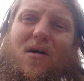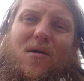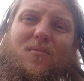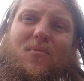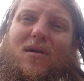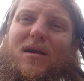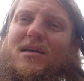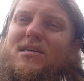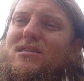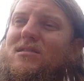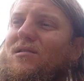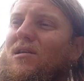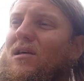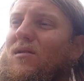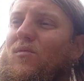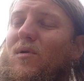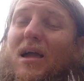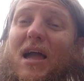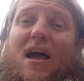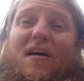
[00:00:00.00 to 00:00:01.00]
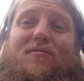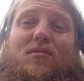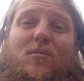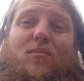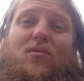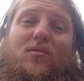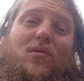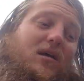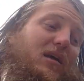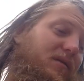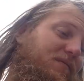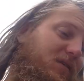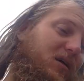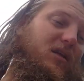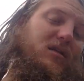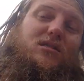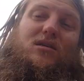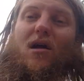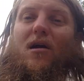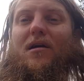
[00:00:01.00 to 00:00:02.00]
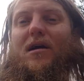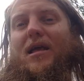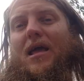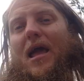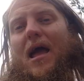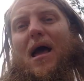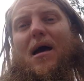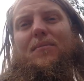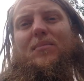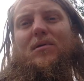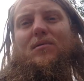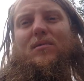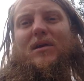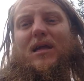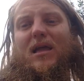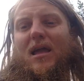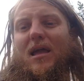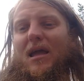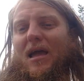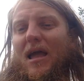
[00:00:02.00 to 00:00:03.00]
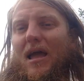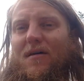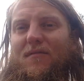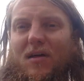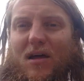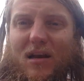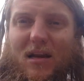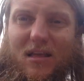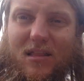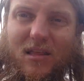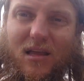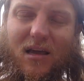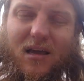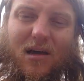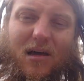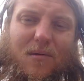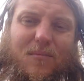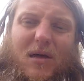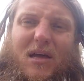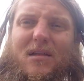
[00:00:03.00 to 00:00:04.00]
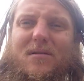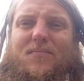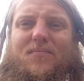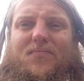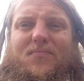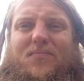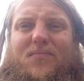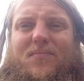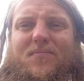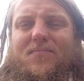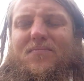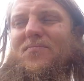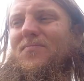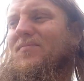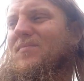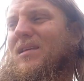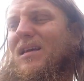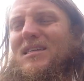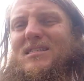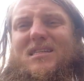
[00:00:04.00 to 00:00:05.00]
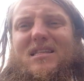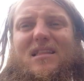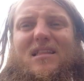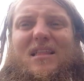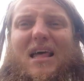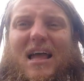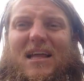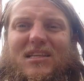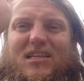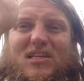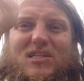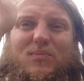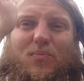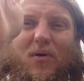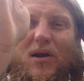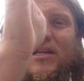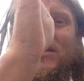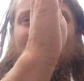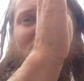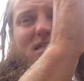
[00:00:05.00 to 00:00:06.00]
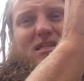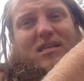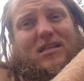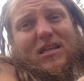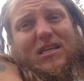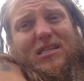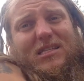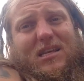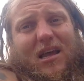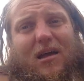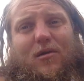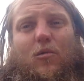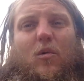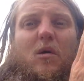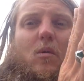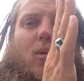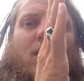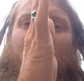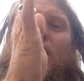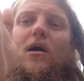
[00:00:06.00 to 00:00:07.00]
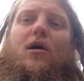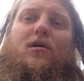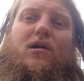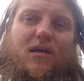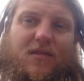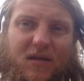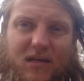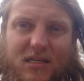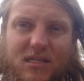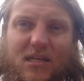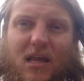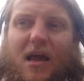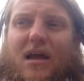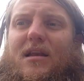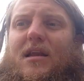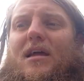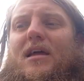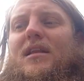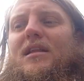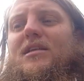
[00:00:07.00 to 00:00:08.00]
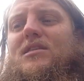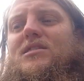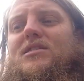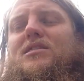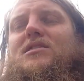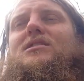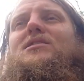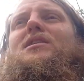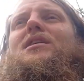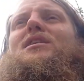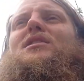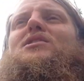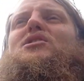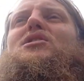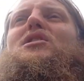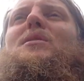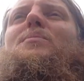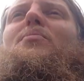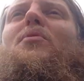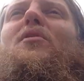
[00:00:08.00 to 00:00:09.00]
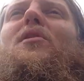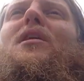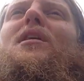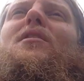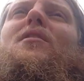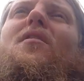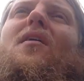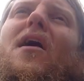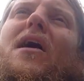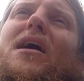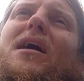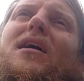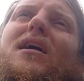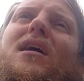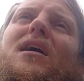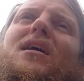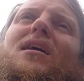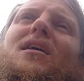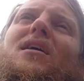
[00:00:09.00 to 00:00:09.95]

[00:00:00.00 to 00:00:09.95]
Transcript: vibration, like, we have to believe that it's already happened. We can't have anything come in, because then that just brings us to this side. We want to go to this side, and it's just like she put it, like,